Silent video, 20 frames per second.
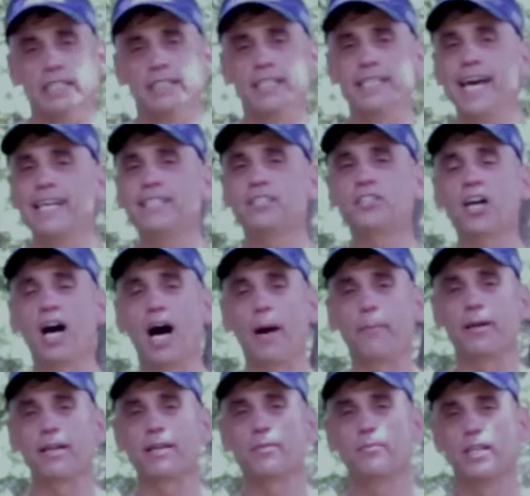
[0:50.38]
Today's
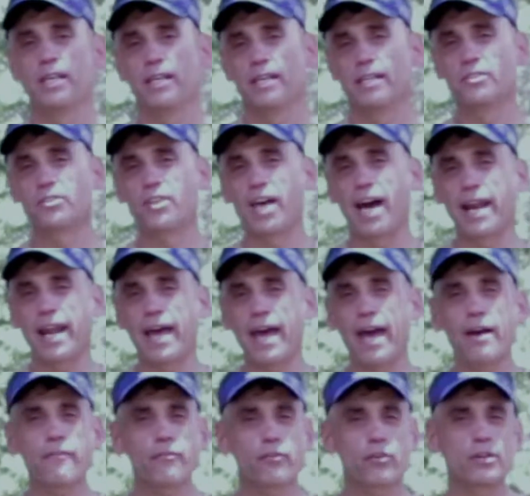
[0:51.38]
topic is that
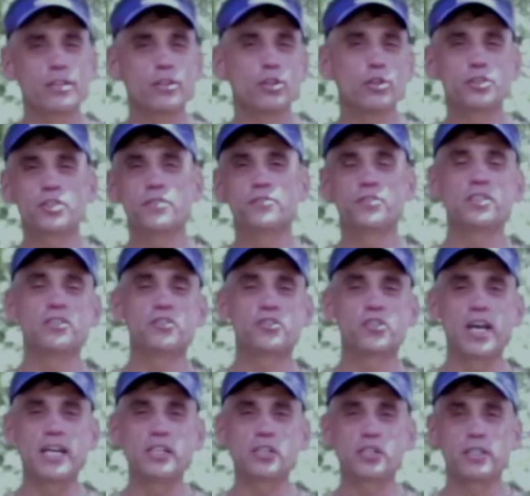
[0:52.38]
ever-elusive
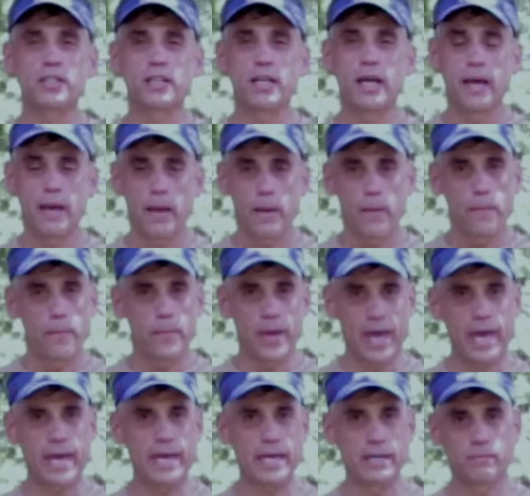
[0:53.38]
sensation,
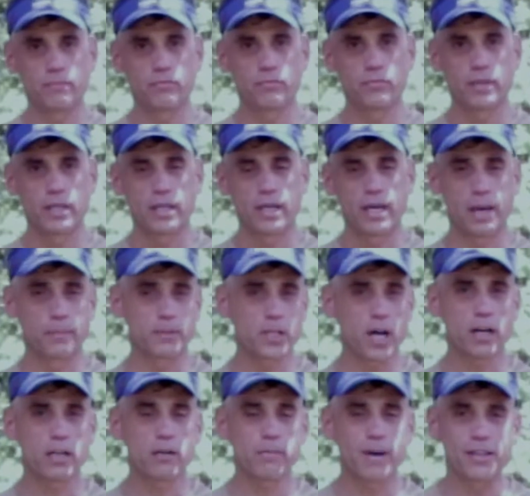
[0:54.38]
pain. And I'm
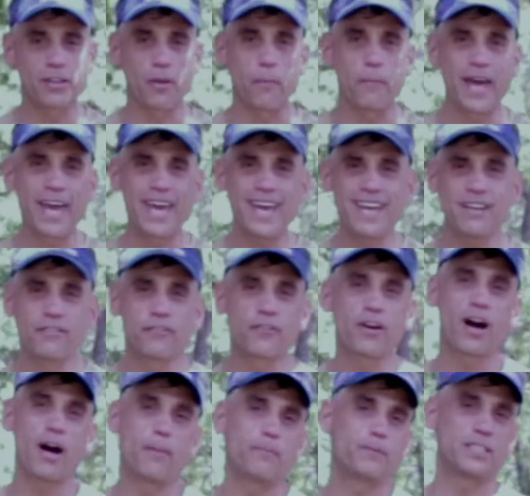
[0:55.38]
talking about the pain of
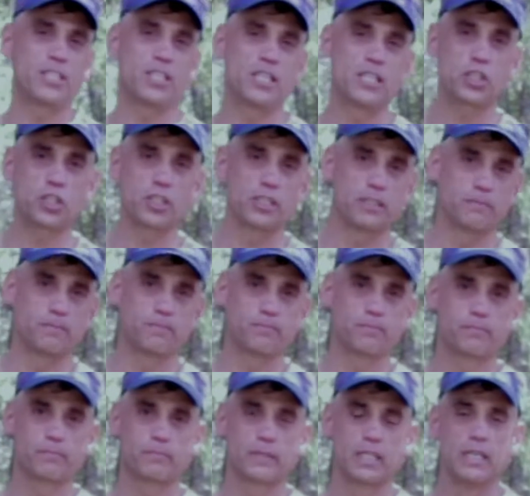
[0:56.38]
competition.
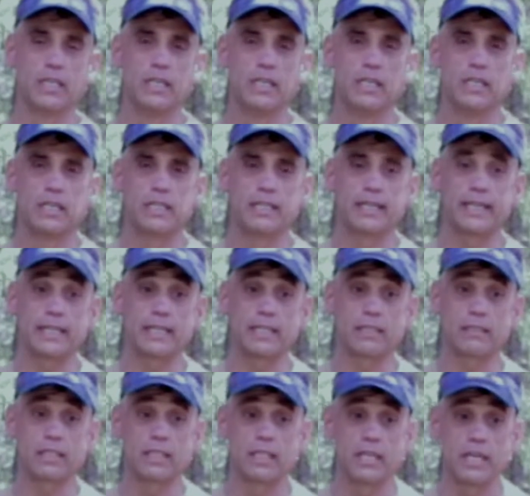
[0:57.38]

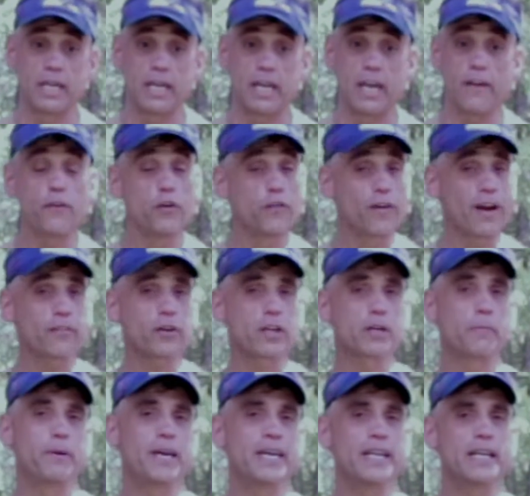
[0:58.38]
Now, if you've ever
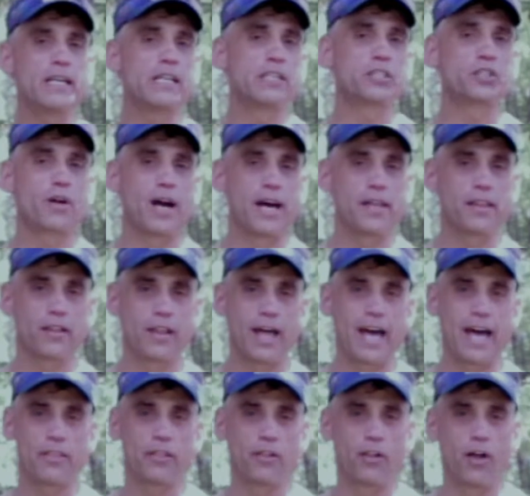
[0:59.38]
competed in a
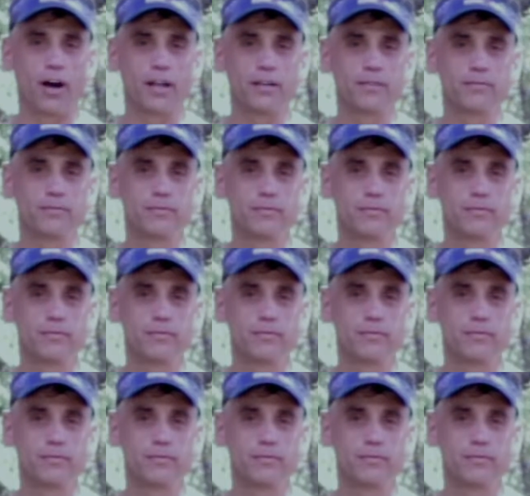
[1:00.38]
triathlon,